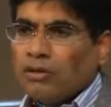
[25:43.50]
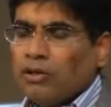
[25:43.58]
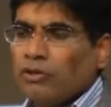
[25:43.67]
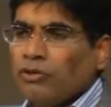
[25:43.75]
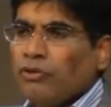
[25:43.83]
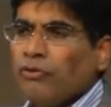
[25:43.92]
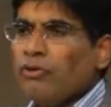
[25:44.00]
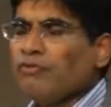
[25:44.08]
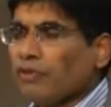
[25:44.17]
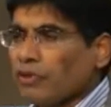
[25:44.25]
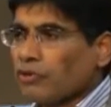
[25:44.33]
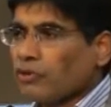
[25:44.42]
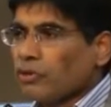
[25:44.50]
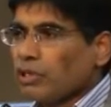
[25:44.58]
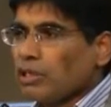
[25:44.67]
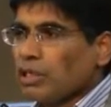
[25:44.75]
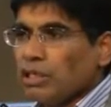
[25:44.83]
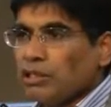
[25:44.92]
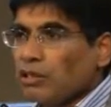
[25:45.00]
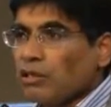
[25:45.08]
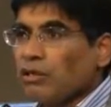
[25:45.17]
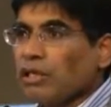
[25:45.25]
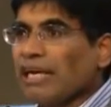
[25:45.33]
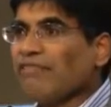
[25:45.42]
The universe is
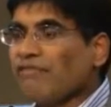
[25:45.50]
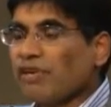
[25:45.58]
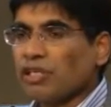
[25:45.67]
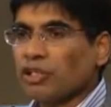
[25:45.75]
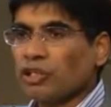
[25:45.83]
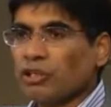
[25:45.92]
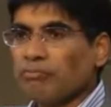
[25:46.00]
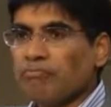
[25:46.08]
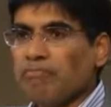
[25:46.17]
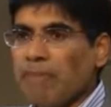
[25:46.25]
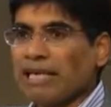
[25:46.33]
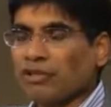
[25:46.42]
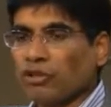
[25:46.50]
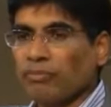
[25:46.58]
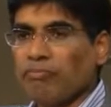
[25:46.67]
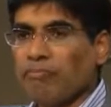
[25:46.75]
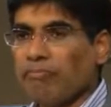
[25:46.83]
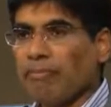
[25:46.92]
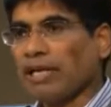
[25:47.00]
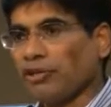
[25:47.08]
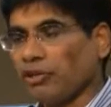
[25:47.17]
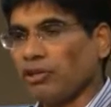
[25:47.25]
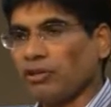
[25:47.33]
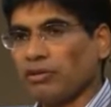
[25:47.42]
a lifeless mass of
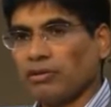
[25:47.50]
matter.